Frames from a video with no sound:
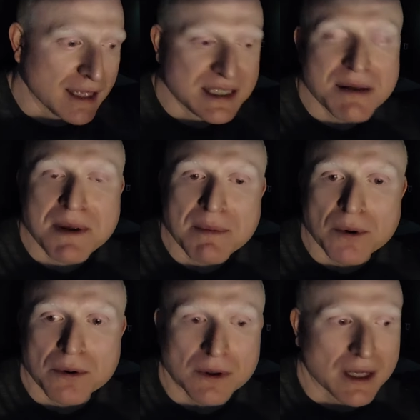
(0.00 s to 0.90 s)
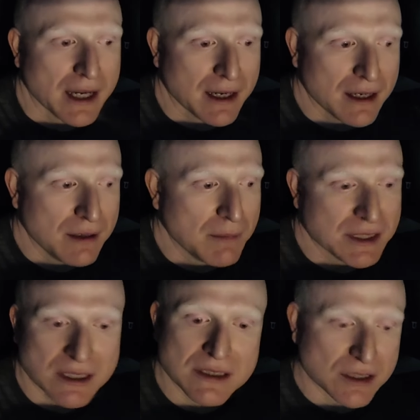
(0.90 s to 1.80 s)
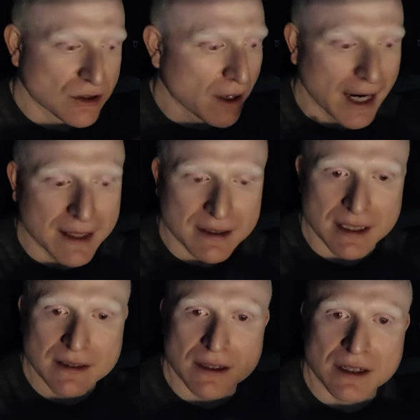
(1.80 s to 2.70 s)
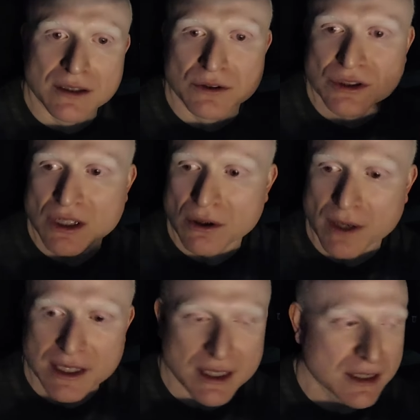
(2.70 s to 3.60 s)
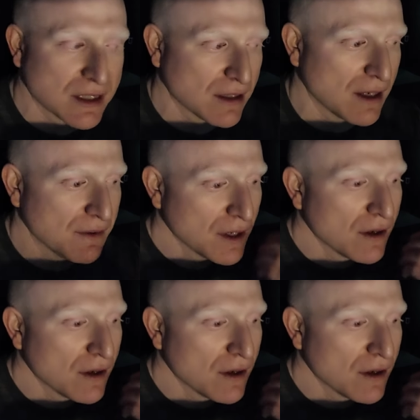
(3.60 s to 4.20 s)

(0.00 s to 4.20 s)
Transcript: see people who are like, my son's a star athlete. They're going to do so great things in life.